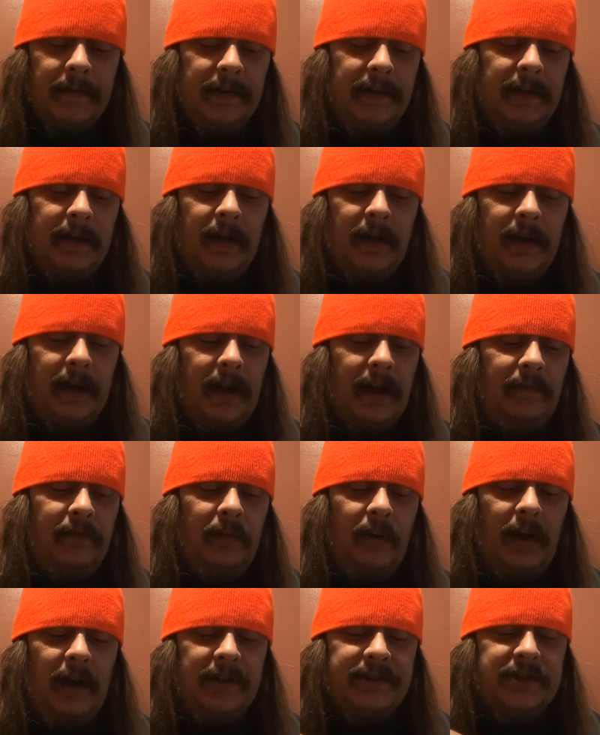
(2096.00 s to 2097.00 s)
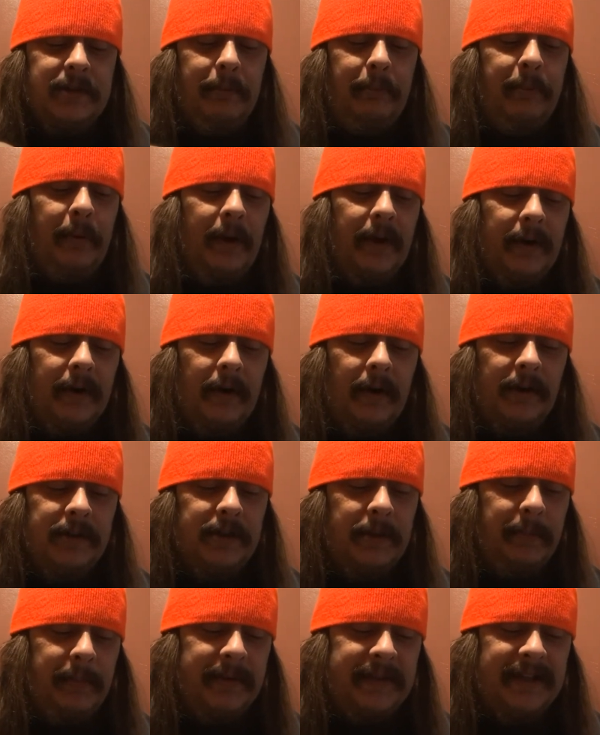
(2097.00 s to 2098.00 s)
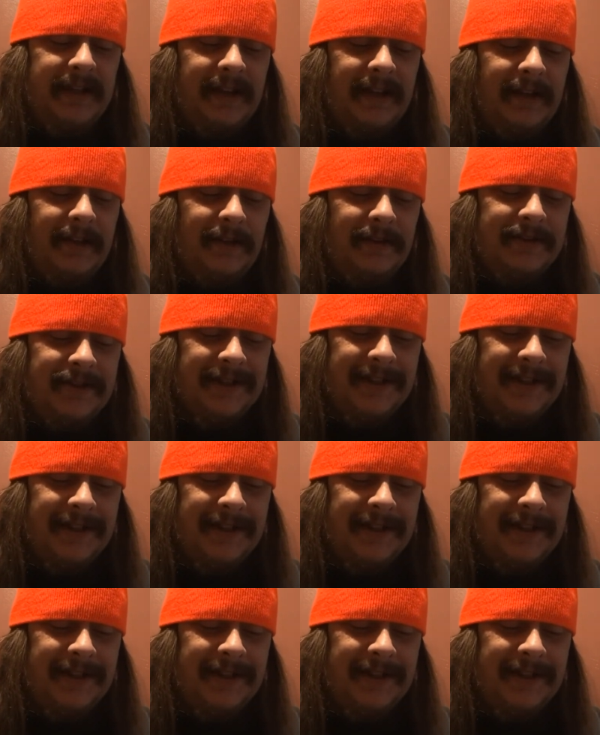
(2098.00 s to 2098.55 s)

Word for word: You gotta have lots of butter on your potatoes,